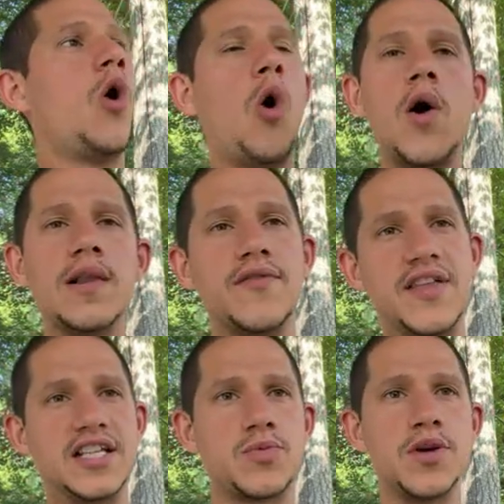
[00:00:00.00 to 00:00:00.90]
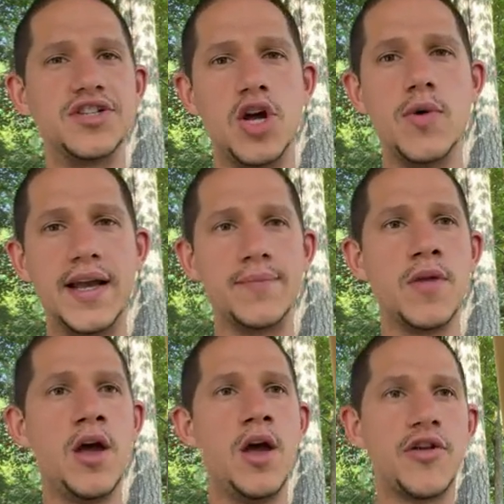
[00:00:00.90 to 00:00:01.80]
All of this we're doing
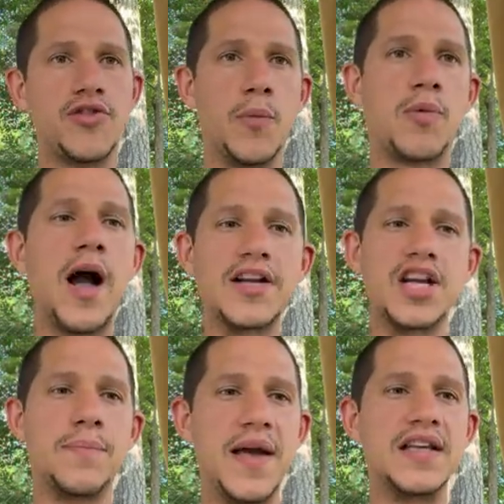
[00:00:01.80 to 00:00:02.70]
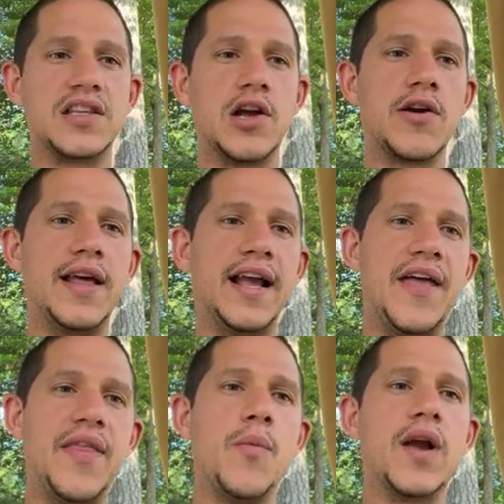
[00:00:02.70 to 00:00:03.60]
through project based learning.
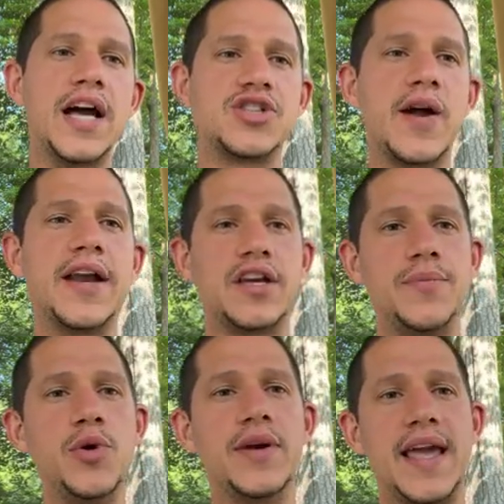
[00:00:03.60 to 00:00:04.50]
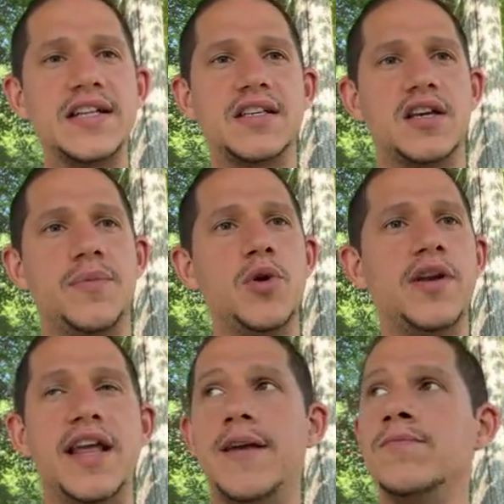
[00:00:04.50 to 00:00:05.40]
And then what I try to communicate to the
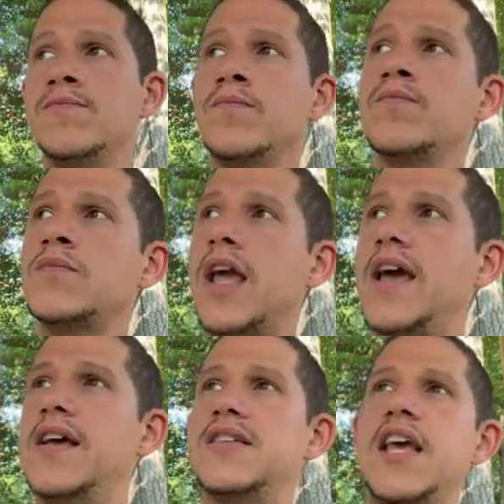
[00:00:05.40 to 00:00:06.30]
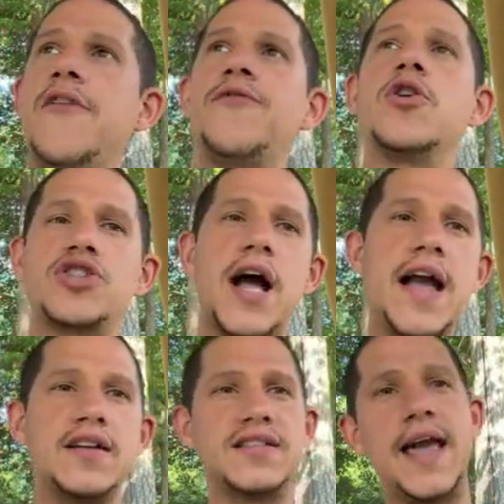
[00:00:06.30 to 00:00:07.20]
community is if your
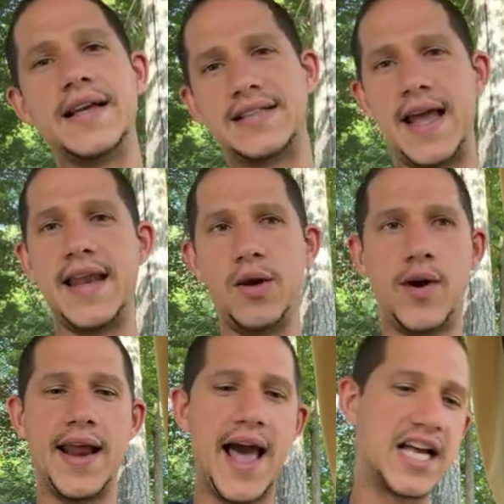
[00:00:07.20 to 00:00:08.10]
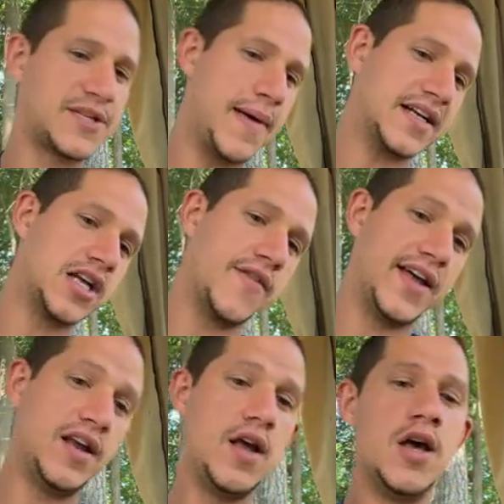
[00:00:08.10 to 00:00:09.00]
child takes to any one aspect of
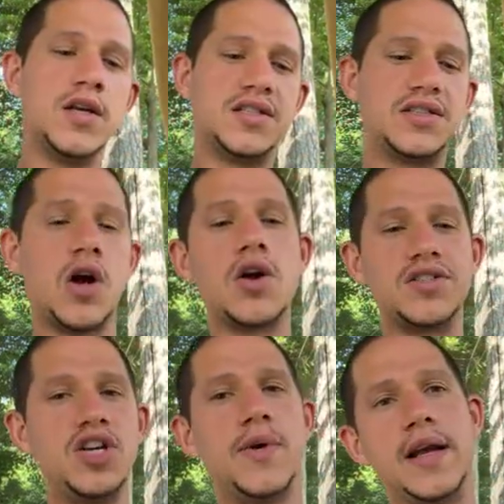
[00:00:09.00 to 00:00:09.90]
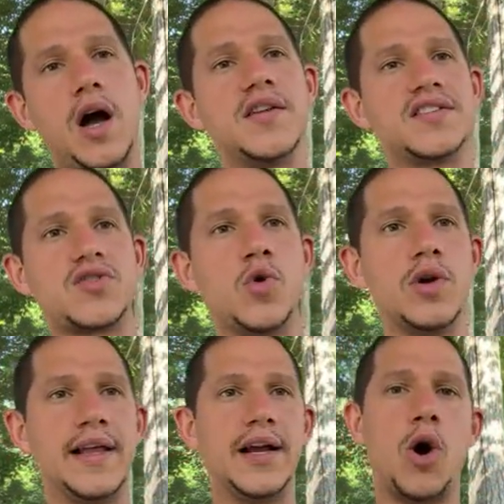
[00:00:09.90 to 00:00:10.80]
it, start doing
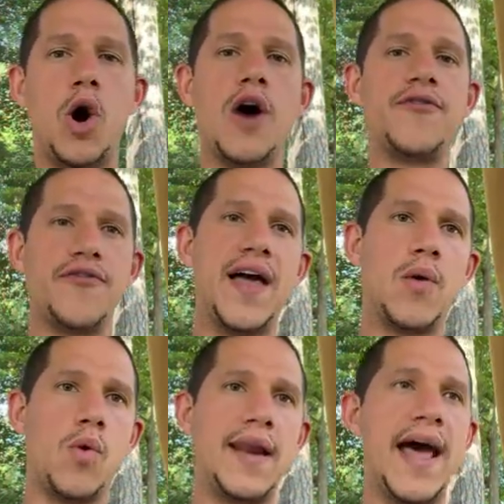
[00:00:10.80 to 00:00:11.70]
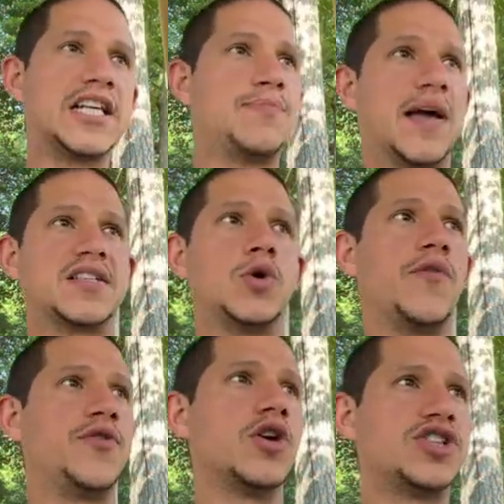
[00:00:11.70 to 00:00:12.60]
unschooling off of that one aspect. So
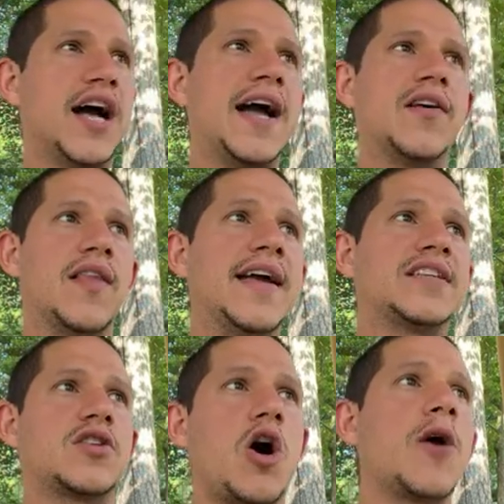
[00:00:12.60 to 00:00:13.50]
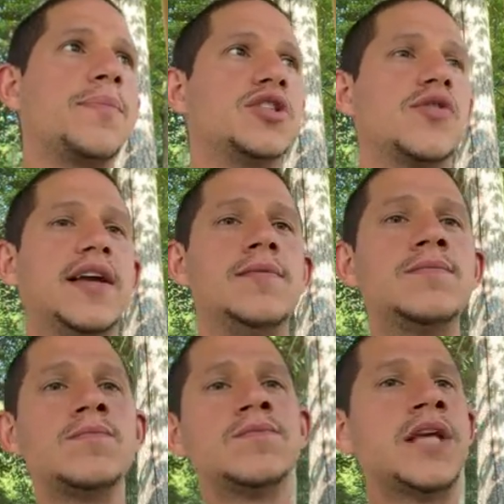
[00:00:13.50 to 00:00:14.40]
if your child likes carpentry,
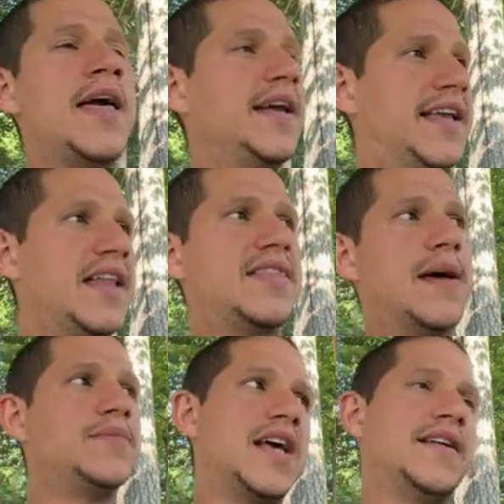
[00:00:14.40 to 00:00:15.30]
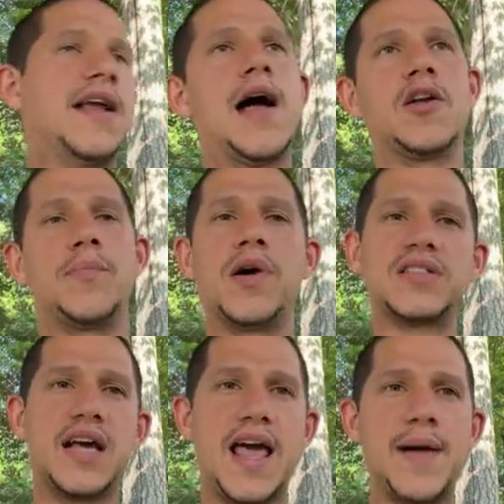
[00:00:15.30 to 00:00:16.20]
get them $10
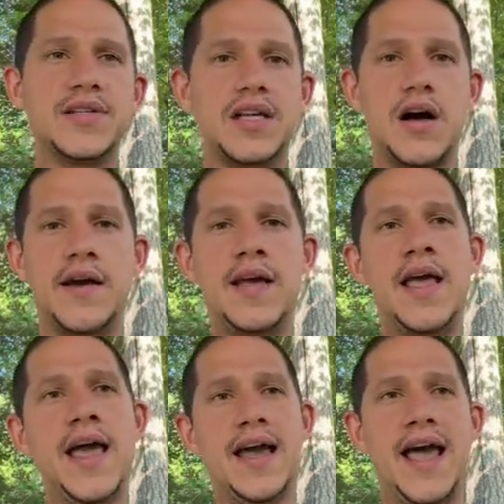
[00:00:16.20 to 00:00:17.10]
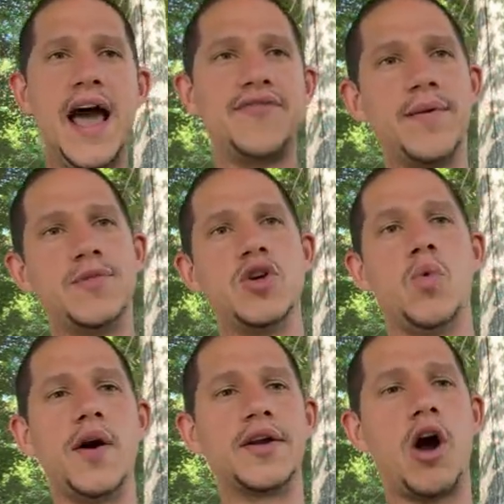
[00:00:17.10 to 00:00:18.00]
books on Amazon and have them do
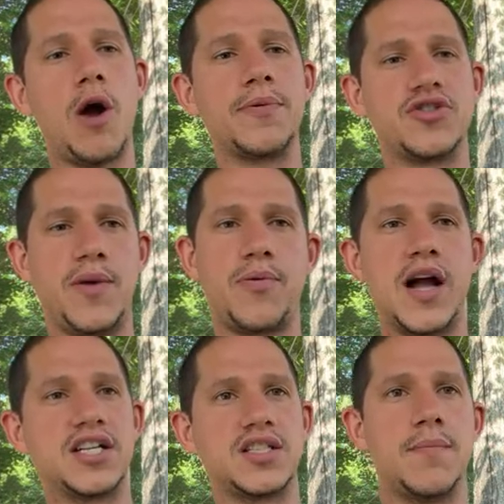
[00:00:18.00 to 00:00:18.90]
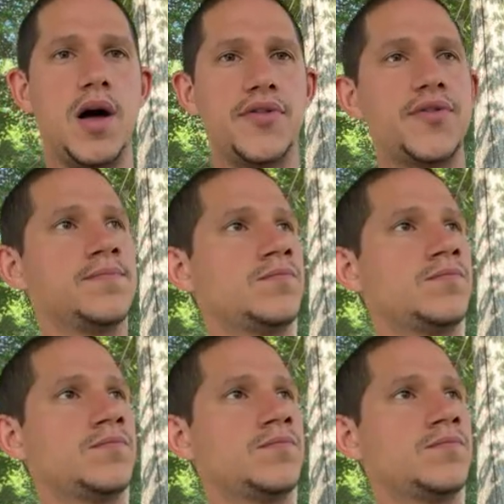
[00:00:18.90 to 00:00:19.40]
one carpentry project a month.